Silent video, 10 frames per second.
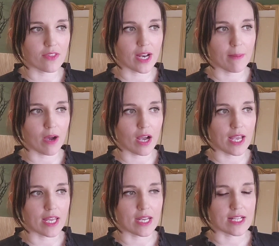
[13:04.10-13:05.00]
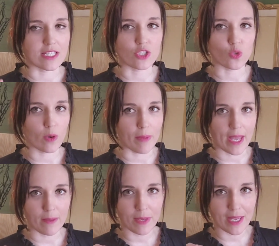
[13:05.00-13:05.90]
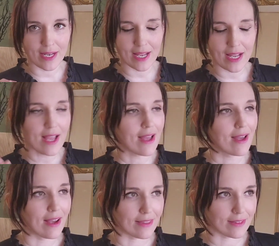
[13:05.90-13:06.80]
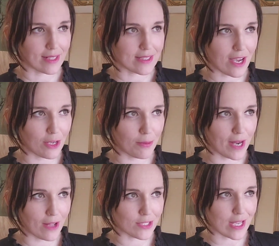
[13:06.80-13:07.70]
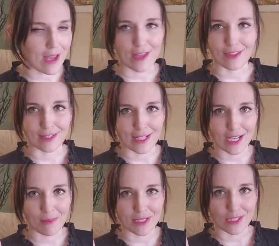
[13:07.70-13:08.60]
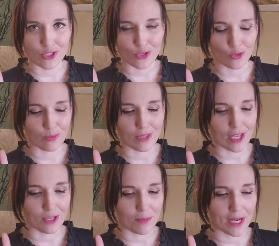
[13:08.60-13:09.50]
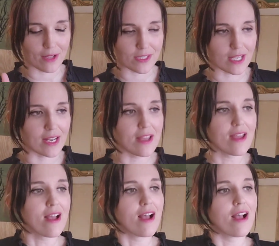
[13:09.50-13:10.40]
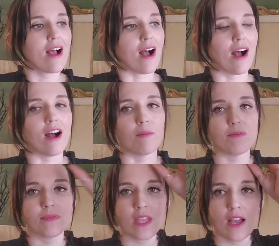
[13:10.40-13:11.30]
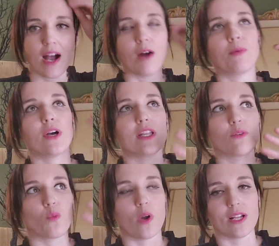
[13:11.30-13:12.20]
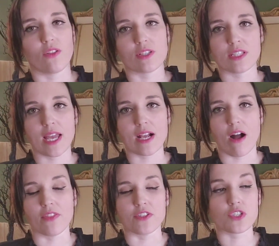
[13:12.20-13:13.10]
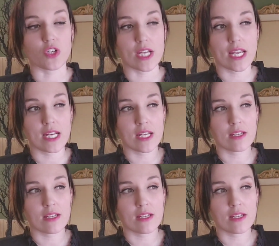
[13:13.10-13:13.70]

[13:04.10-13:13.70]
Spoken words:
that I bought, and it's a sorbet peony. I think that's how you pronounce it. I think that's how my sister told me that you pronounce it. I'll put what it looks like on the screen,